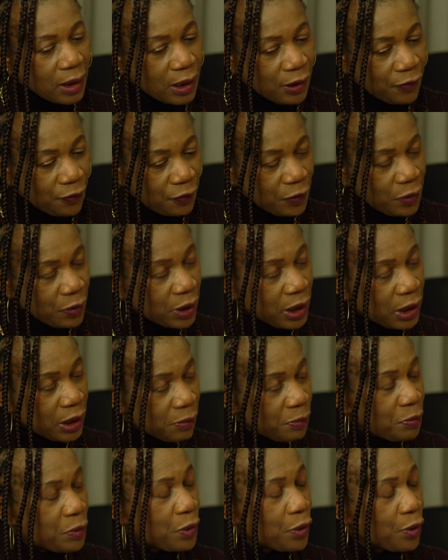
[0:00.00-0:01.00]
if you
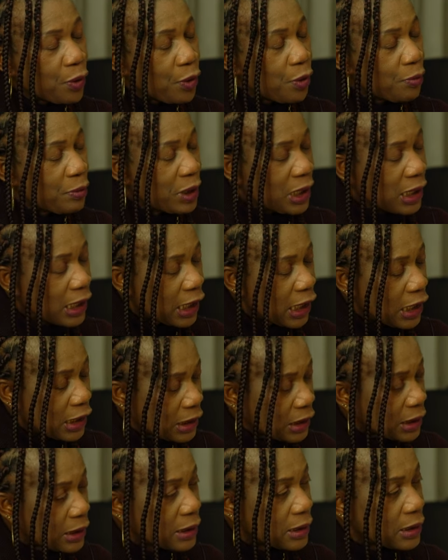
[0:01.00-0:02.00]
keep your
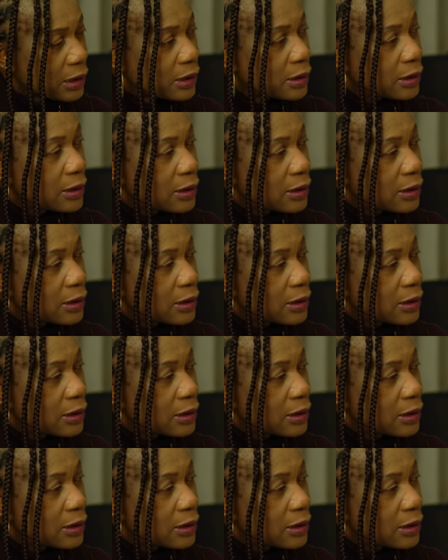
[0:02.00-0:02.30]
communication